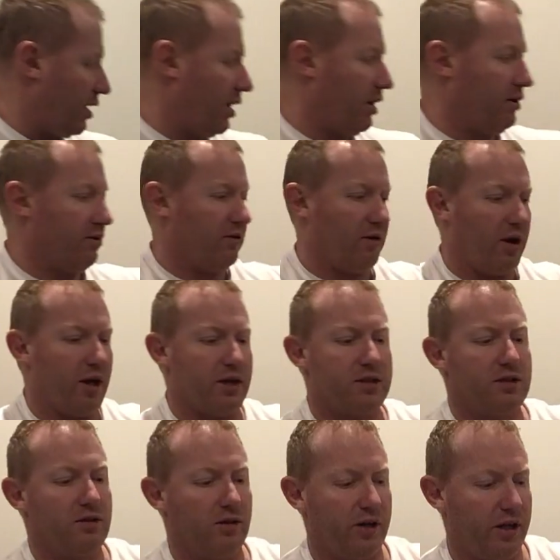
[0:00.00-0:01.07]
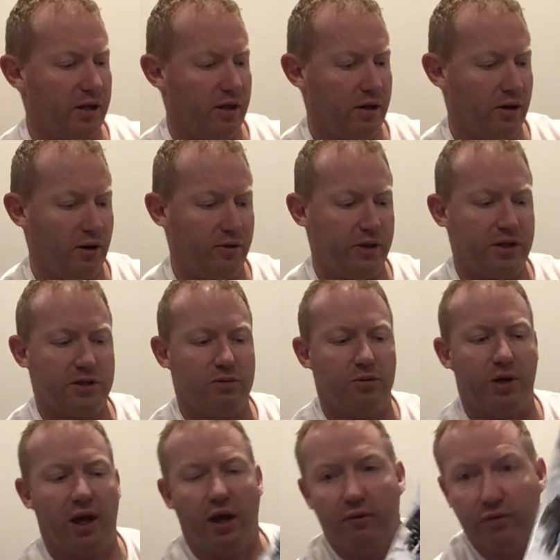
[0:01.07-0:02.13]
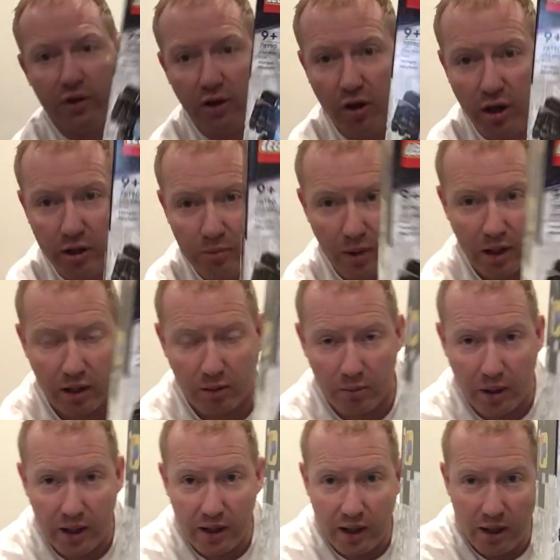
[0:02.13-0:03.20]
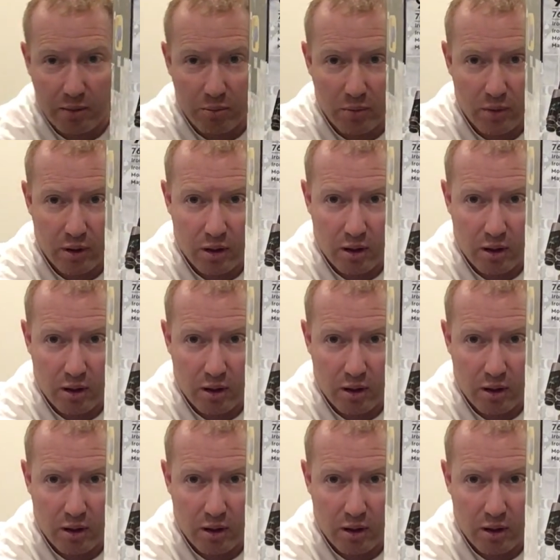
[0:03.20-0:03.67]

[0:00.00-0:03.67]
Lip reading: And lastly on this we have the Ironmonger Mayhem,